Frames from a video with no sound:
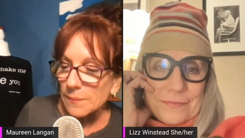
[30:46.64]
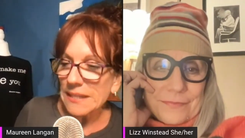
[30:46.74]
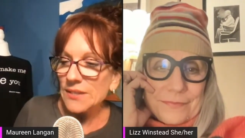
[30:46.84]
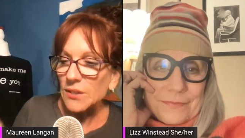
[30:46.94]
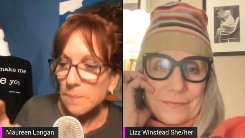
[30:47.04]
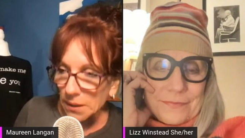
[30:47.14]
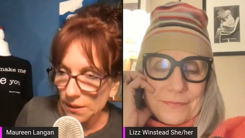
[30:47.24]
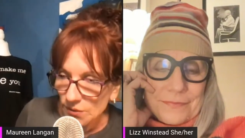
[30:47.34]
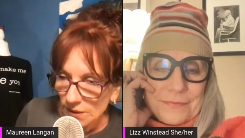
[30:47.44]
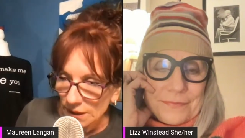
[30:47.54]
Speaker 1: Feminist
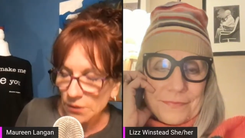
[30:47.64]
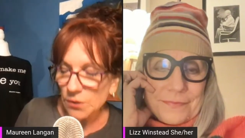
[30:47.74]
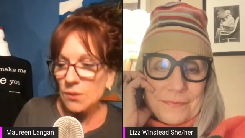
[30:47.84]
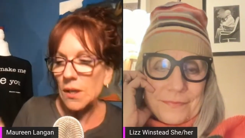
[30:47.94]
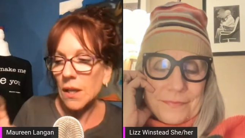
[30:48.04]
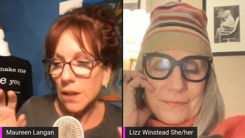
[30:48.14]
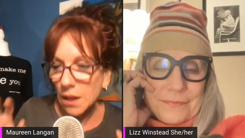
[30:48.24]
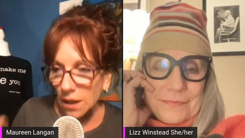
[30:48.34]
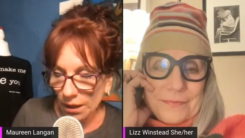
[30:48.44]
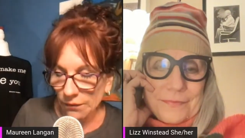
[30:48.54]
Buzzkills
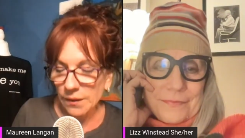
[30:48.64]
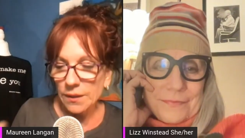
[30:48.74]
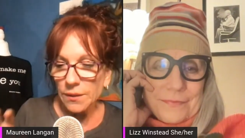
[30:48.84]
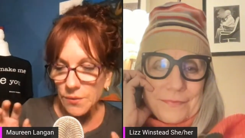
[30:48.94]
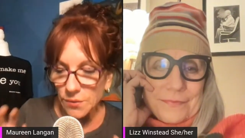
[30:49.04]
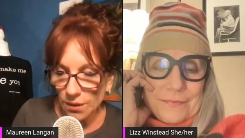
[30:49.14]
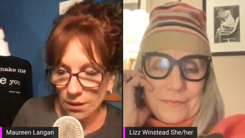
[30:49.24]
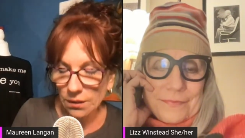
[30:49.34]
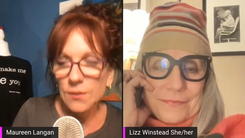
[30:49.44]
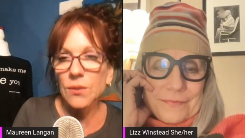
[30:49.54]
Live is
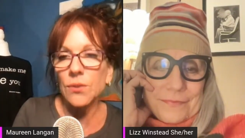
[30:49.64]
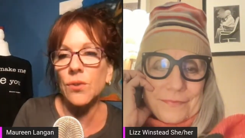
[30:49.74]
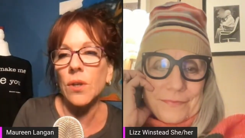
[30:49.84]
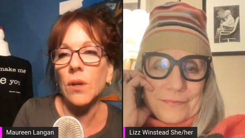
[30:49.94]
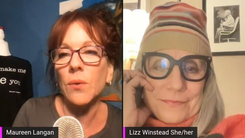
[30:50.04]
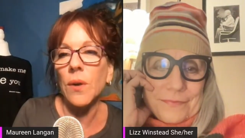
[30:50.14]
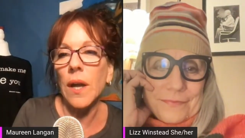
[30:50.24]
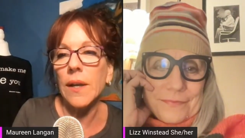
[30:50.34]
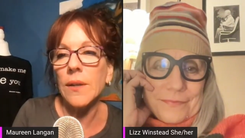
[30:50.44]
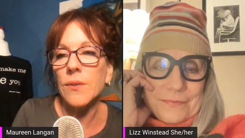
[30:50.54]
uh, Lizz's show.
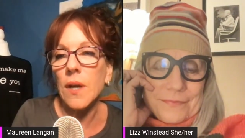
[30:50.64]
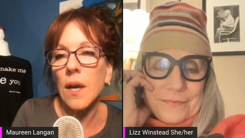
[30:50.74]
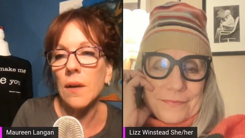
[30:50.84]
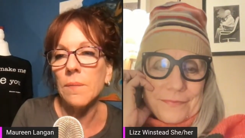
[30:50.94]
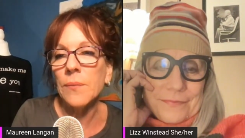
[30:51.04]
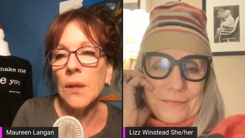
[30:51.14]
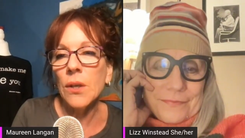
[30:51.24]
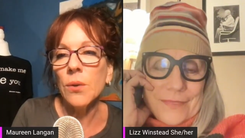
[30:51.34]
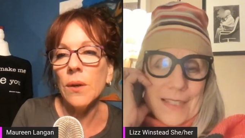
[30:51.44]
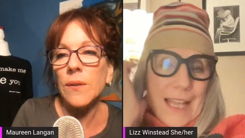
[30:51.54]
And um,
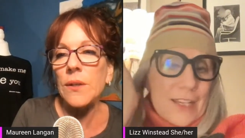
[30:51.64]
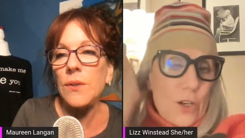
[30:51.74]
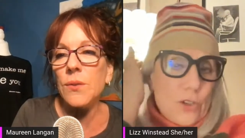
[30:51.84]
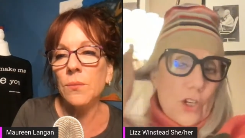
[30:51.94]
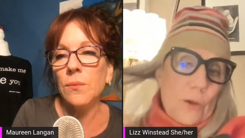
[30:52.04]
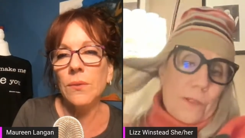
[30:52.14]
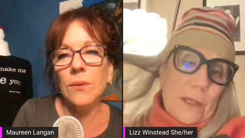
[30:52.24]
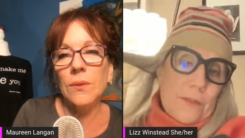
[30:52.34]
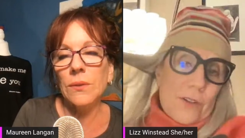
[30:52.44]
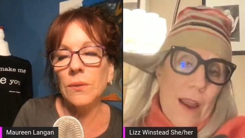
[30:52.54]
you have to
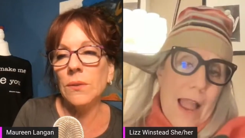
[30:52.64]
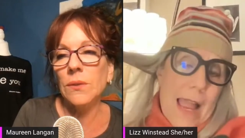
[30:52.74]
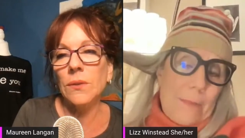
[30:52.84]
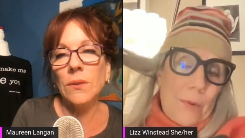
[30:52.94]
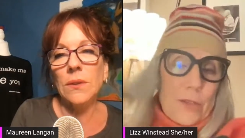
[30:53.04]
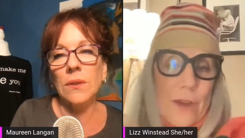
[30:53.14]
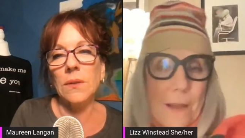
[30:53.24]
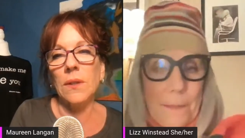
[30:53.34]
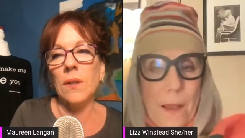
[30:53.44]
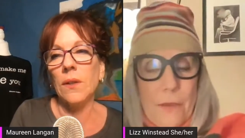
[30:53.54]
Speaker 2: subscribe. We
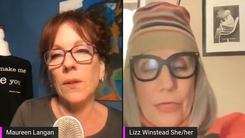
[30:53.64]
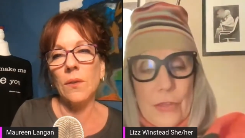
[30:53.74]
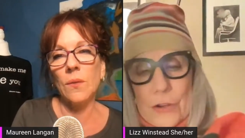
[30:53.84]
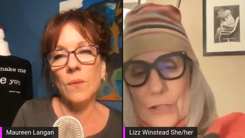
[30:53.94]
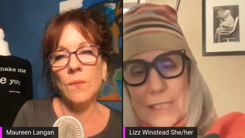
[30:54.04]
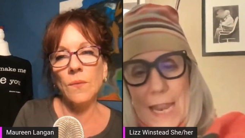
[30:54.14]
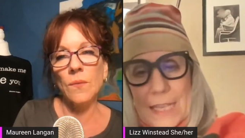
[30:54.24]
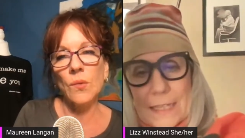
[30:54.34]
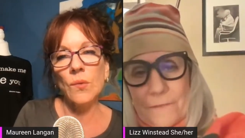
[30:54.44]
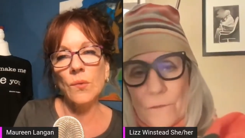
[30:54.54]
drop
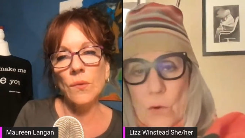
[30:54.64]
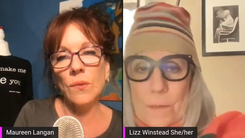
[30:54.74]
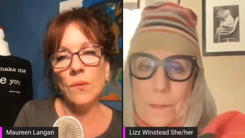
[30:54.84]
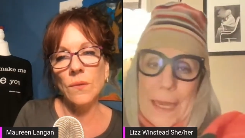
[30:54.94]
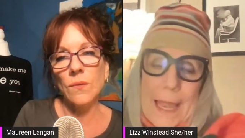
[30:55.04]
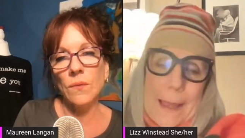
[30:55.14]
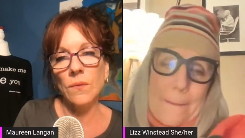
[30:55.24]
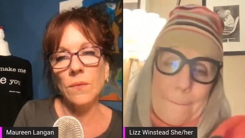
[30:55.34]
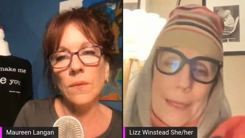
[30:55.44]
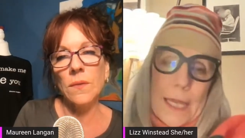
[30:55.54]
Thursdays at 4
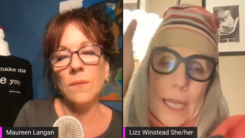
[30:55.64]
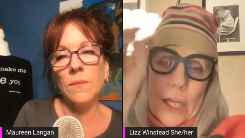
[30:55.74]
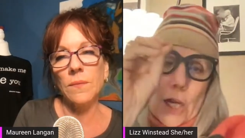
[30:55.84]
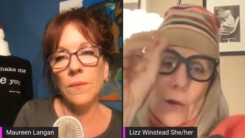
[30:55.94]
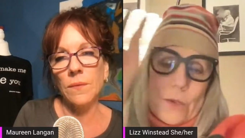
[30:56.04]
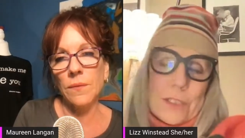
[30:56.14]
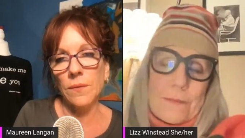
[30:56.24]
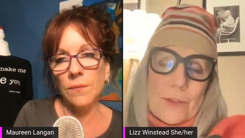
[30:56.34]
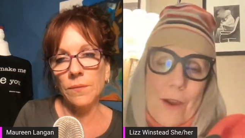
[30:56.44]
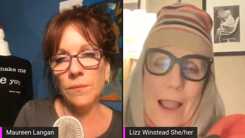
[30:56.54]
p.m. Go
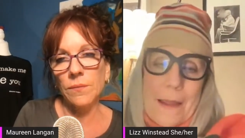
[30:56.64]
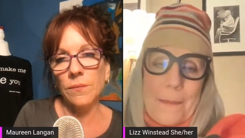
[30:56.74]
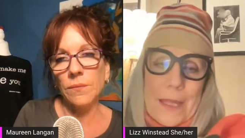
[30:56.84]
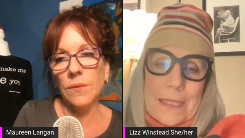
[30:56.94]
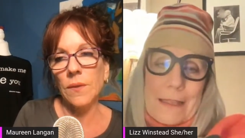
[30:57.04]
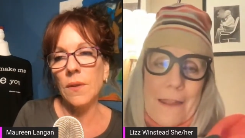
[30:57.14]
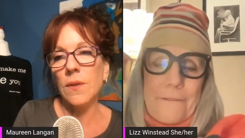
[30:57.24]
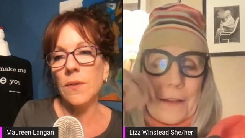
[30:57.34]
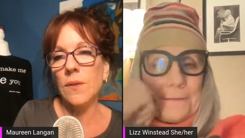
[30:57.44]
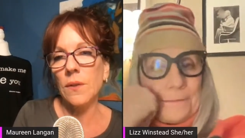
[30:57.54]
subscribe. It's a lot
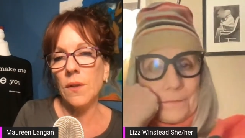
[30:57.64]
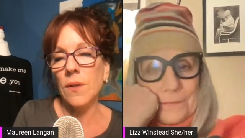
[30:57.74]
of fun.